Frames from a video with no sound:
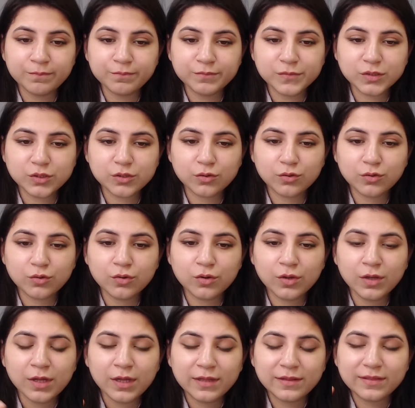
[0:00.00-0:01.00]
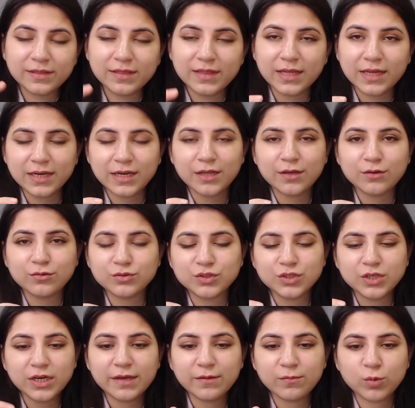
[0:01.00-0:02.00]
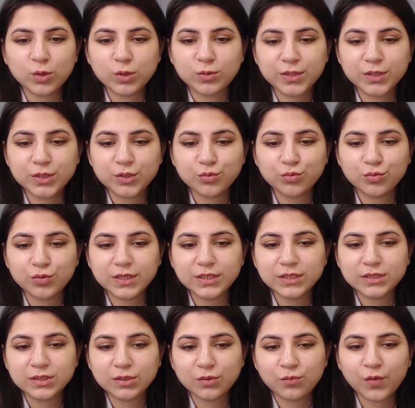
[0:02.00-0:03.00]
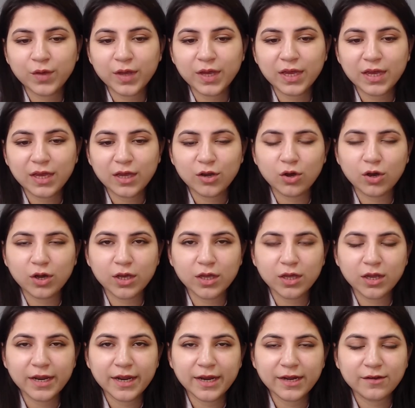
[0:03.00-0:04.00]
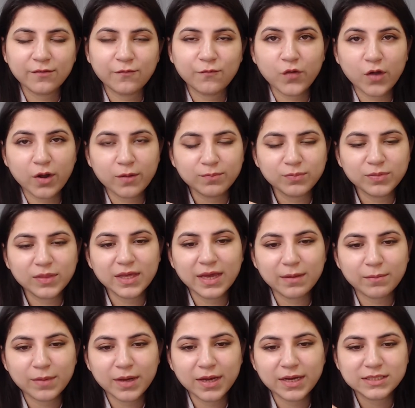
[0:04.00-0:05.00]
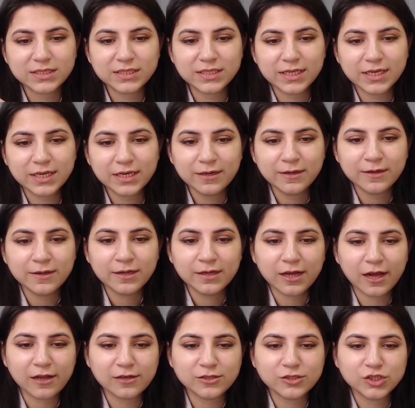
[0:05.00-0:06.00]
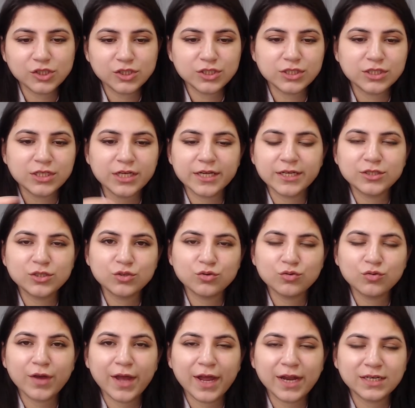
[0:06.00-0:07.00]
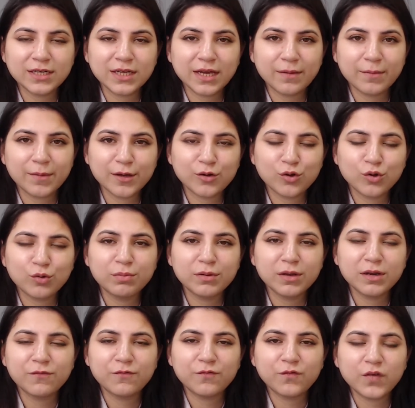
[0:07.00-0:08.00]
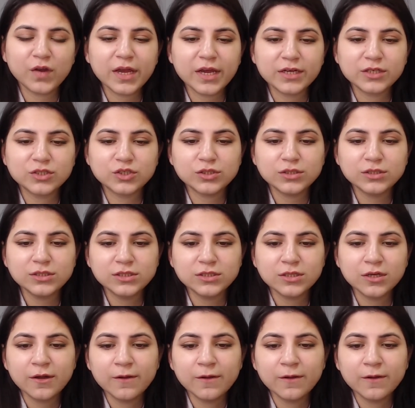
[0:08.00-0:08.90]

So then usually what we do is we inoculate from the MIC cultures into antimicrobial free agents